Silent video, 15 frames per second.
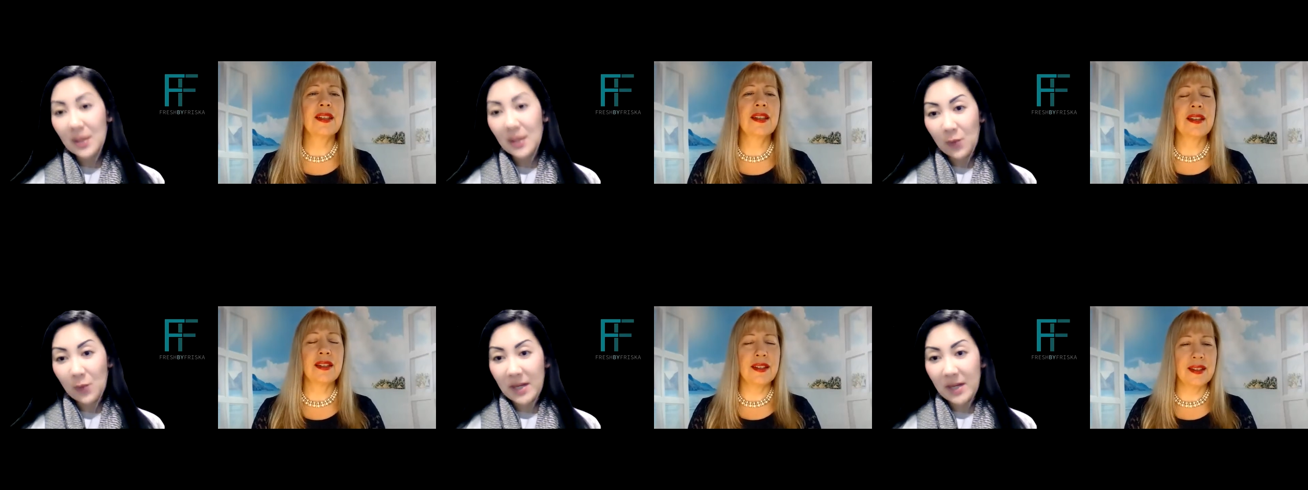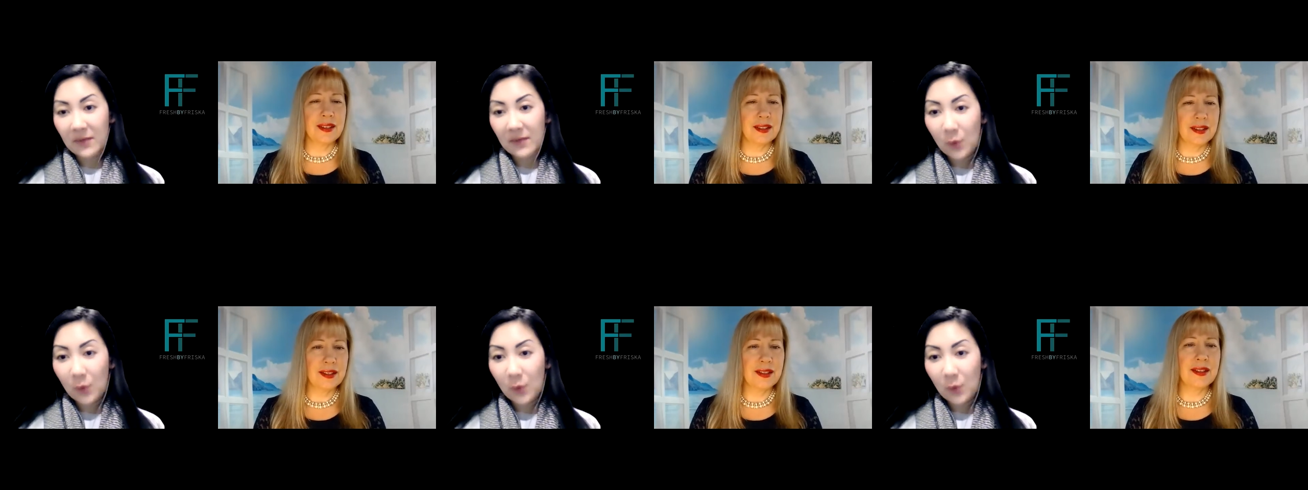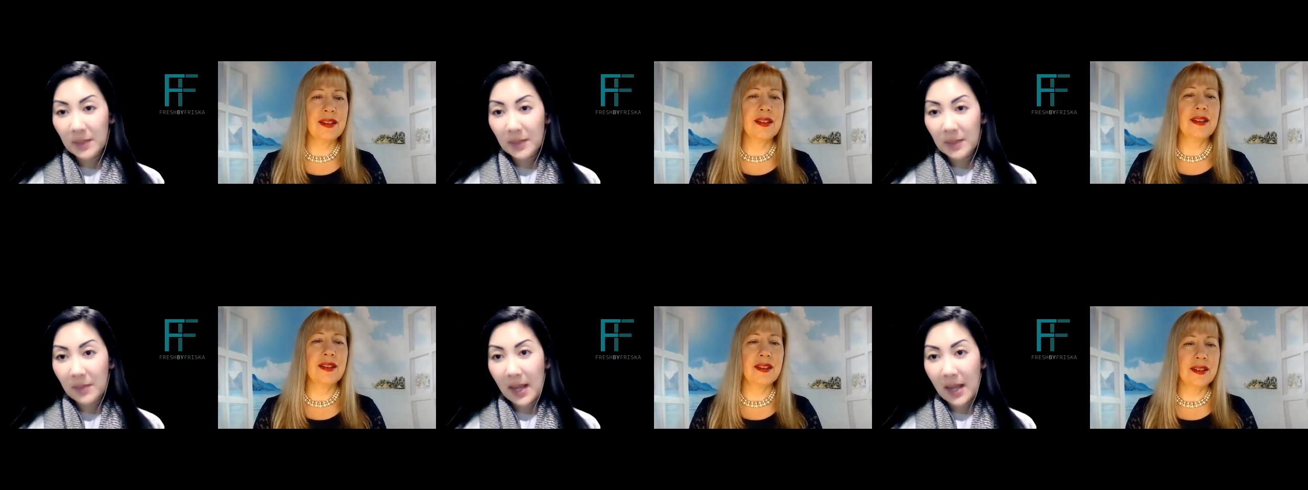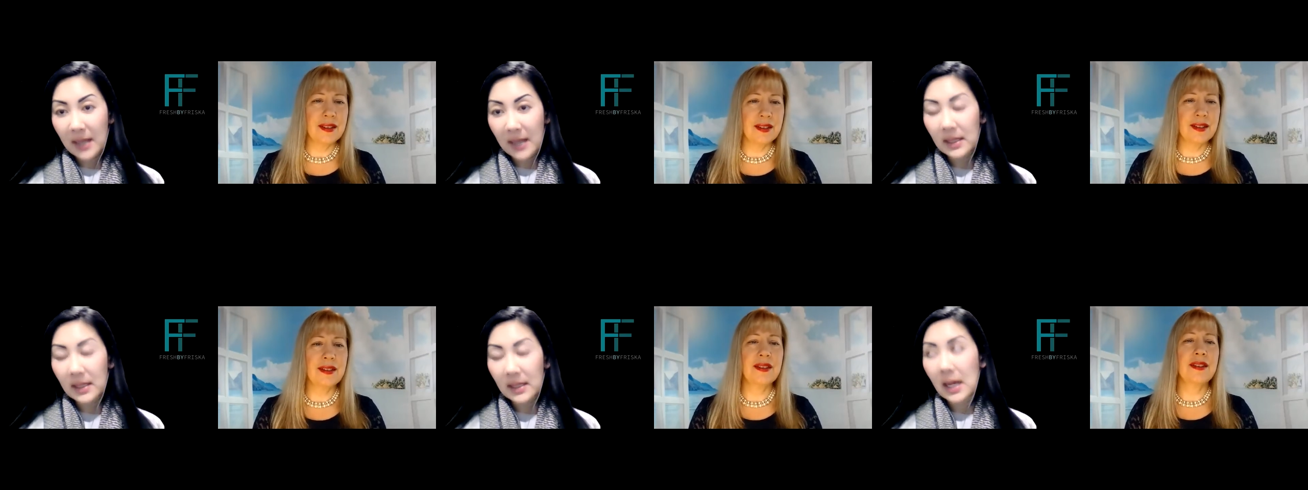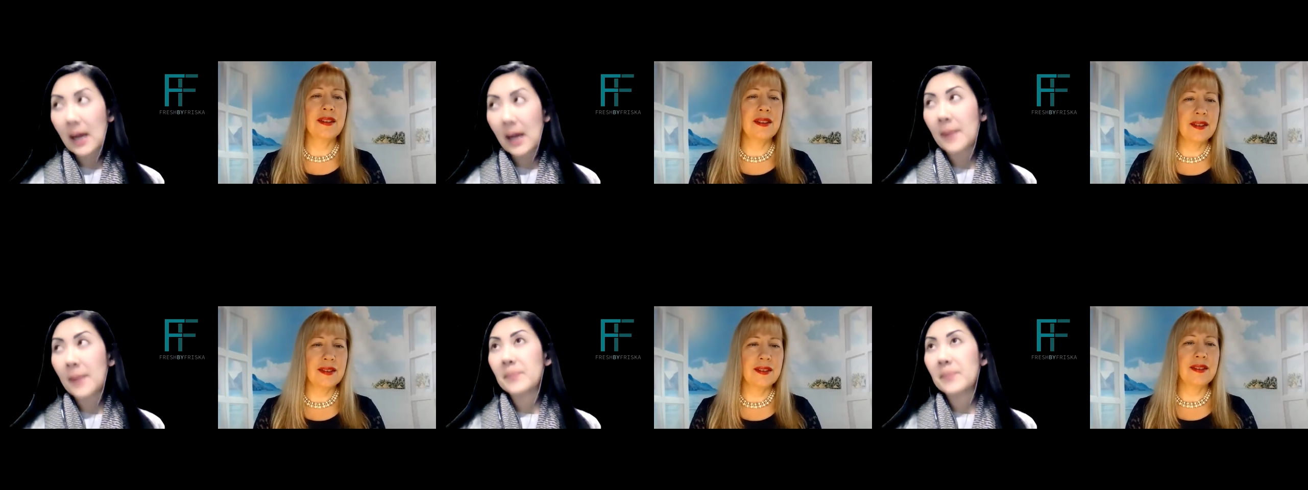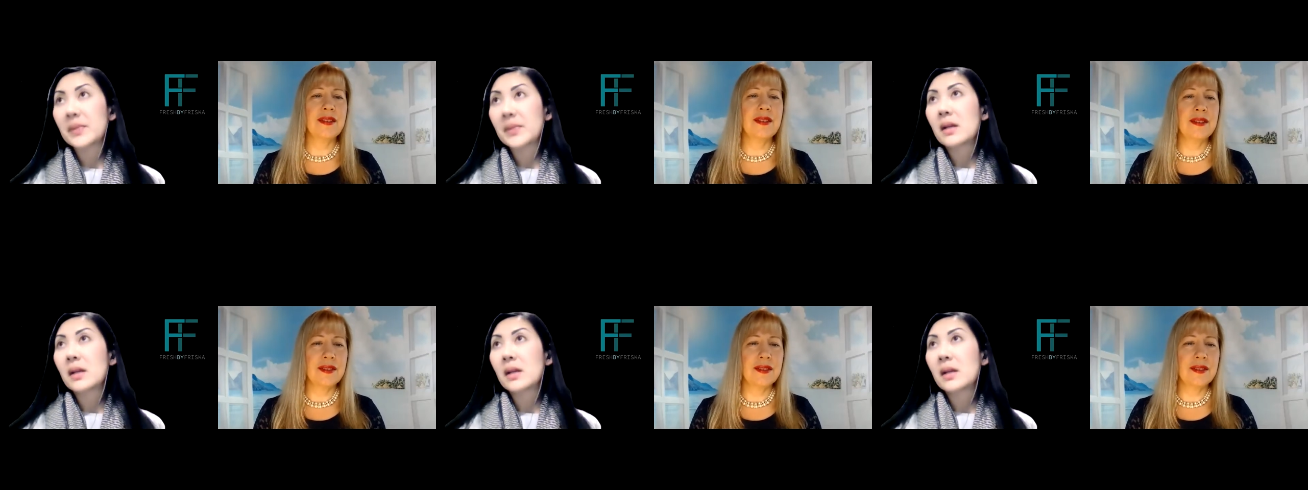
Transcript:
Speaker 1: the reinforcement part. Um,